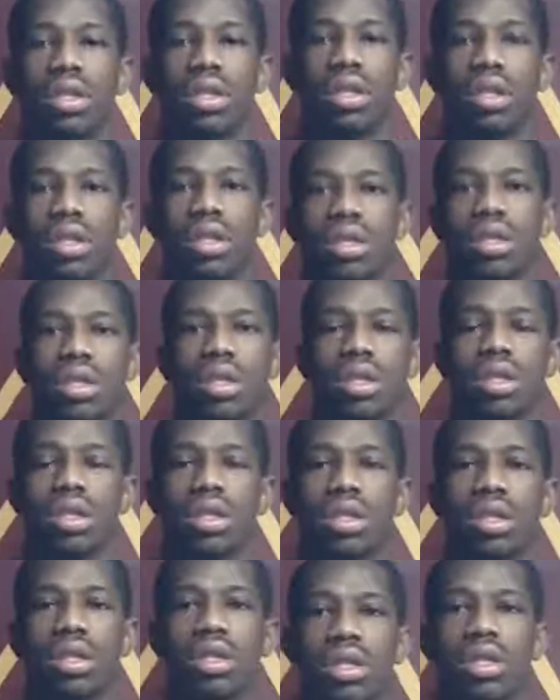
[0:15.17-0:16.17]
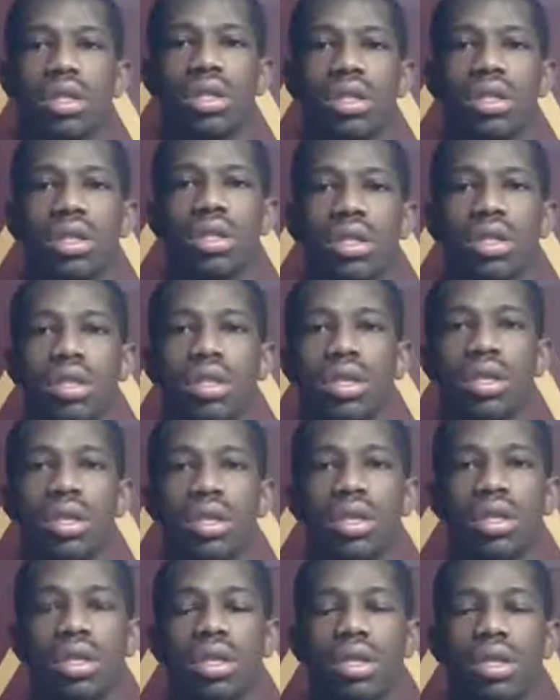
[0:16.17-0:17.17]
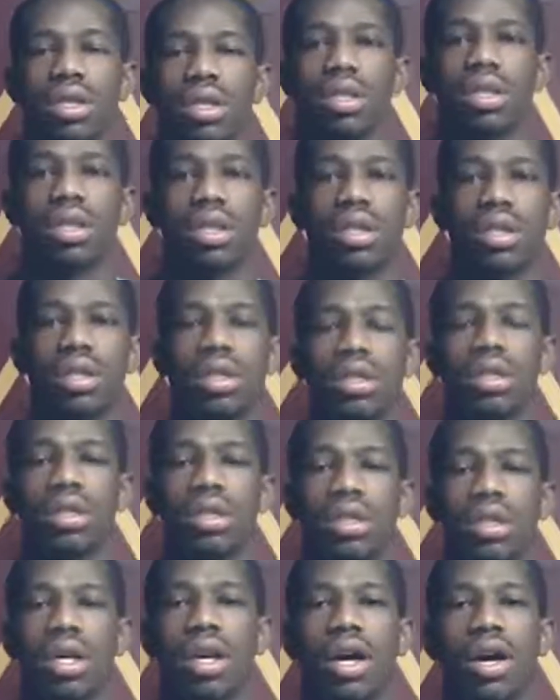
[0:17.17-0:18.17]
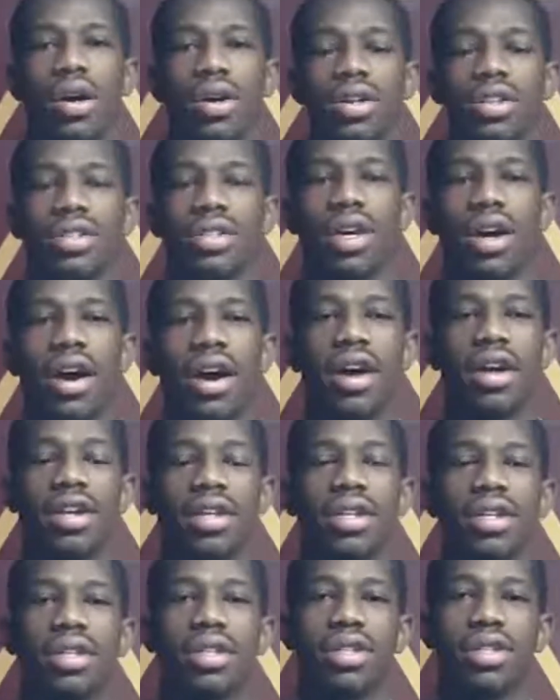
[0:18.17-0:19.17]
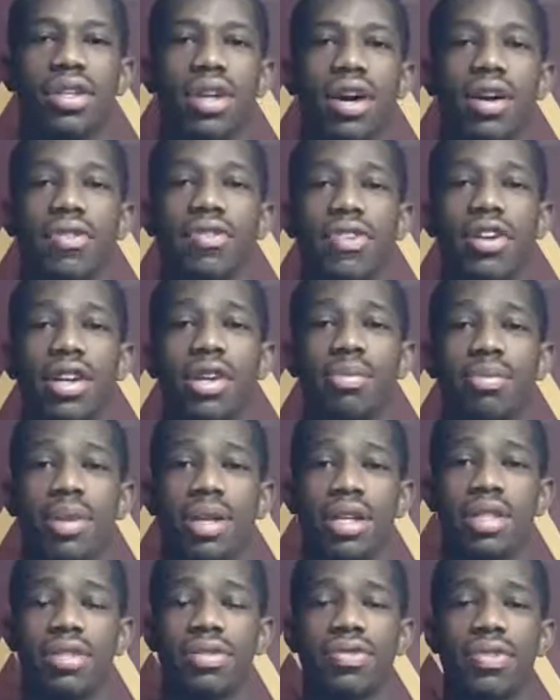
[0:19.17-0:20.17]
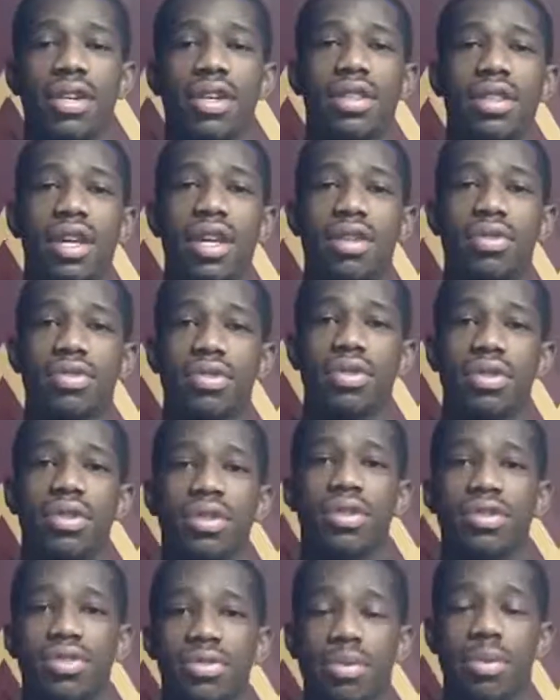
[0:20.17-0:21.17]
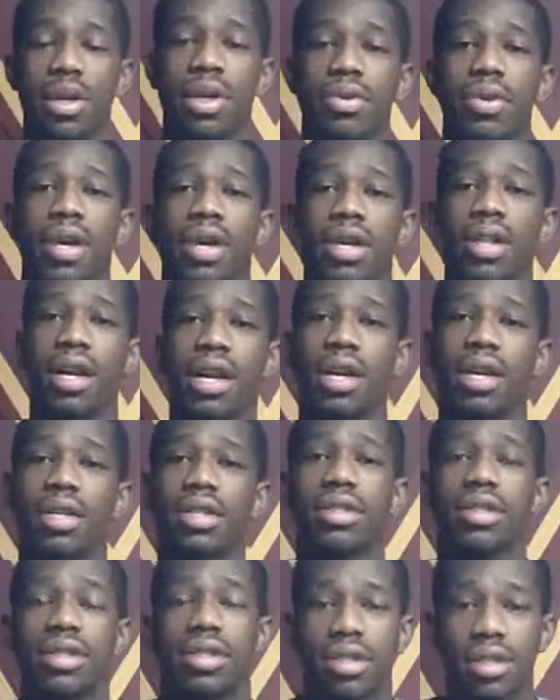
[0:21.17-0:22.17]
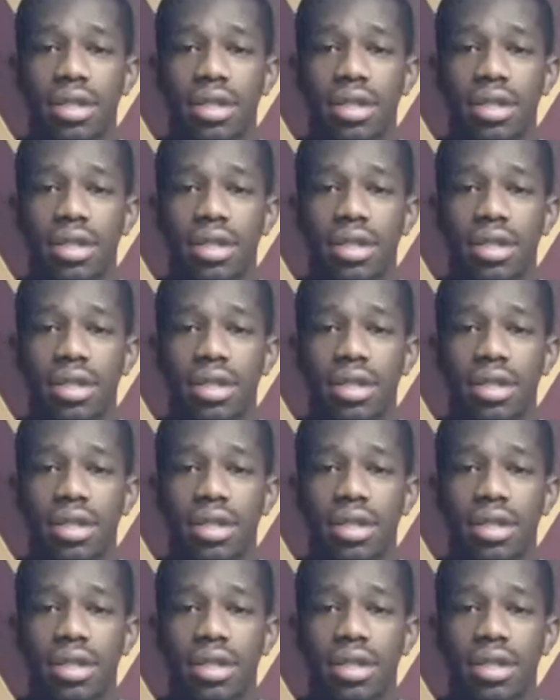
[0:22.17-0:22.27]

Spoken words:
First off, Ashton, how does it feel to get the weekly honor? Oh, it's an honor. You know, I'm very blessed and very thankful for being recognized.